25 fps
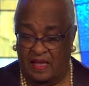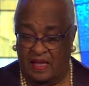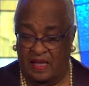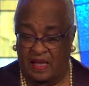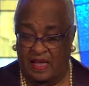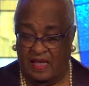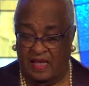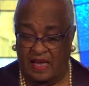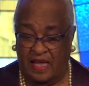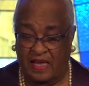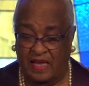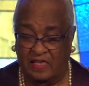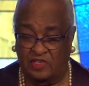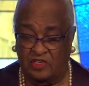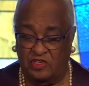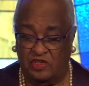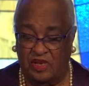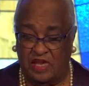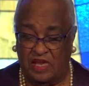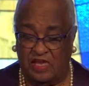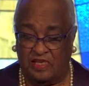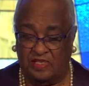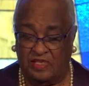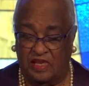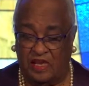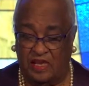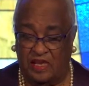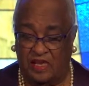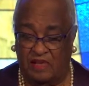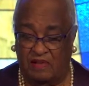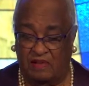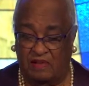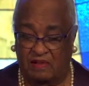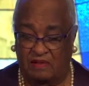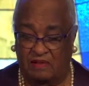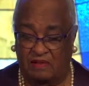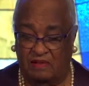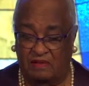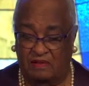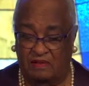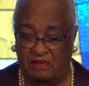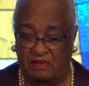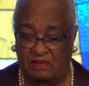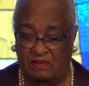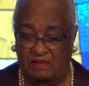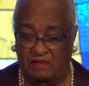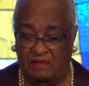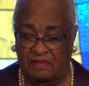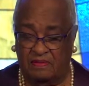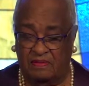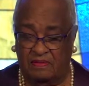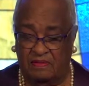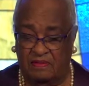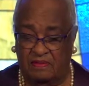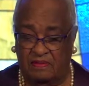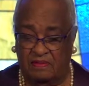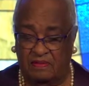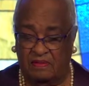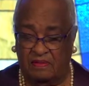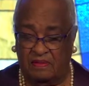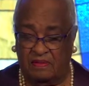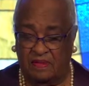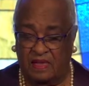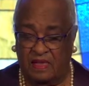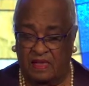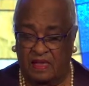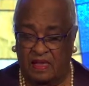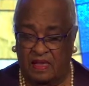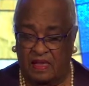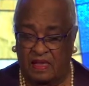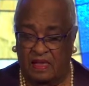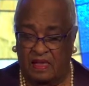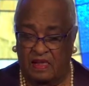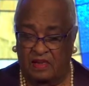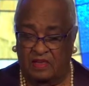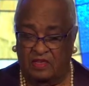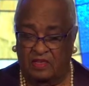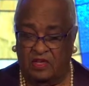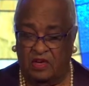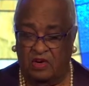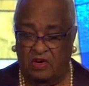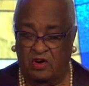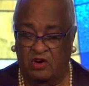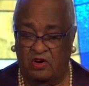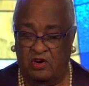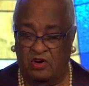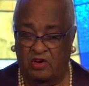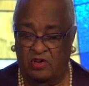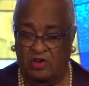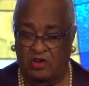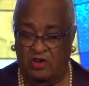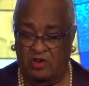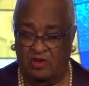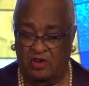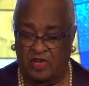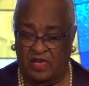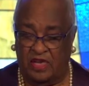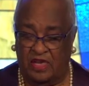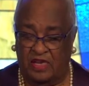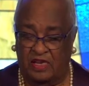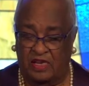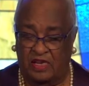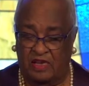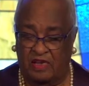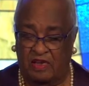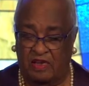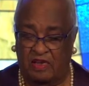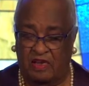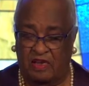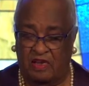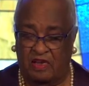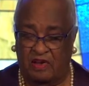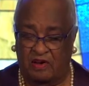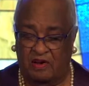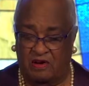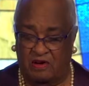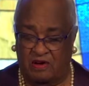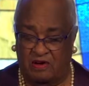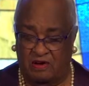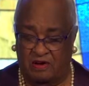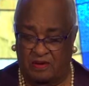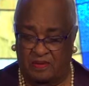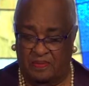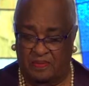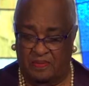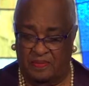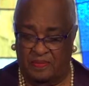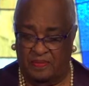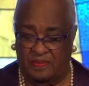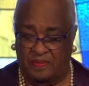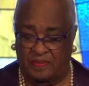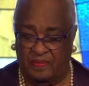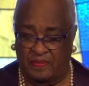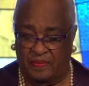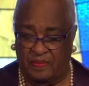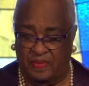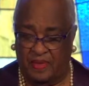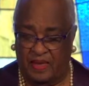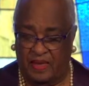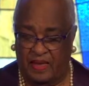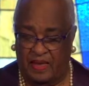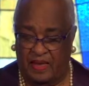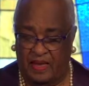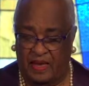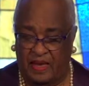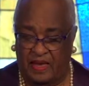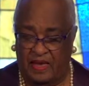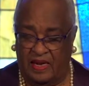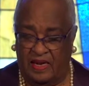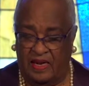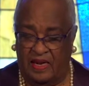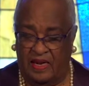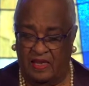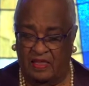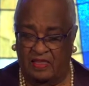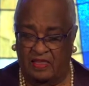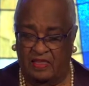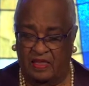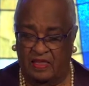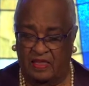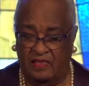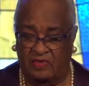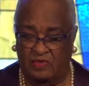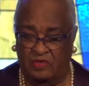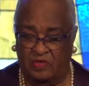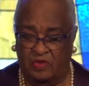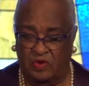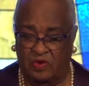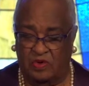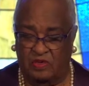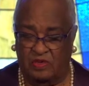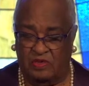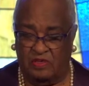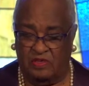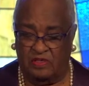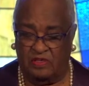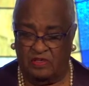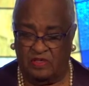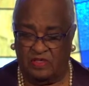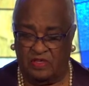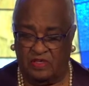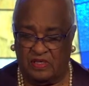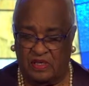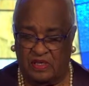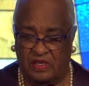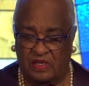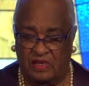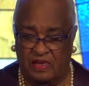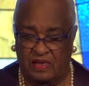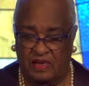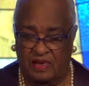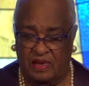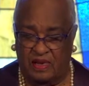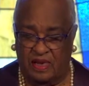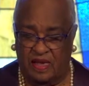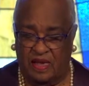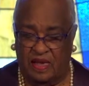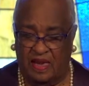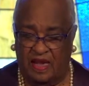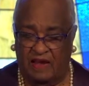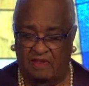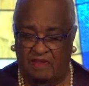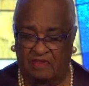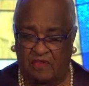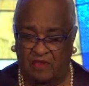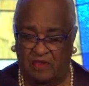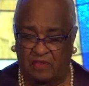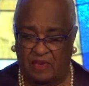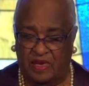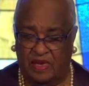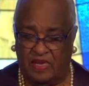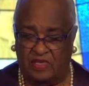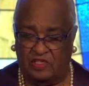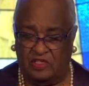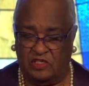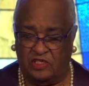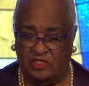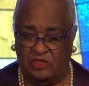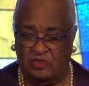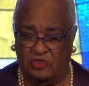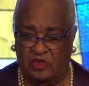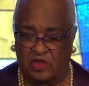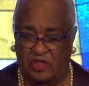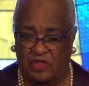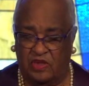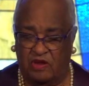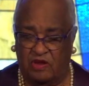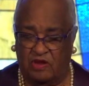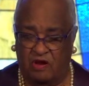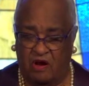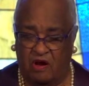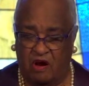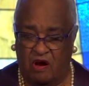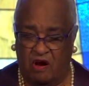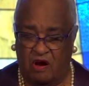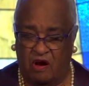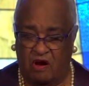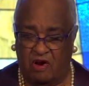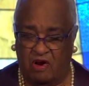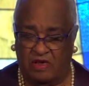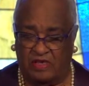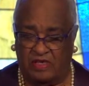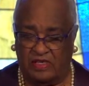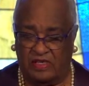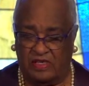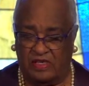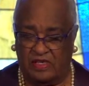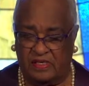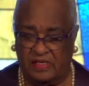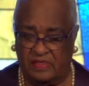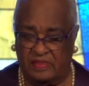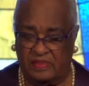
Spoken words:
And as you exhale, turn your inner ear and hear these words and affirmations with your heart.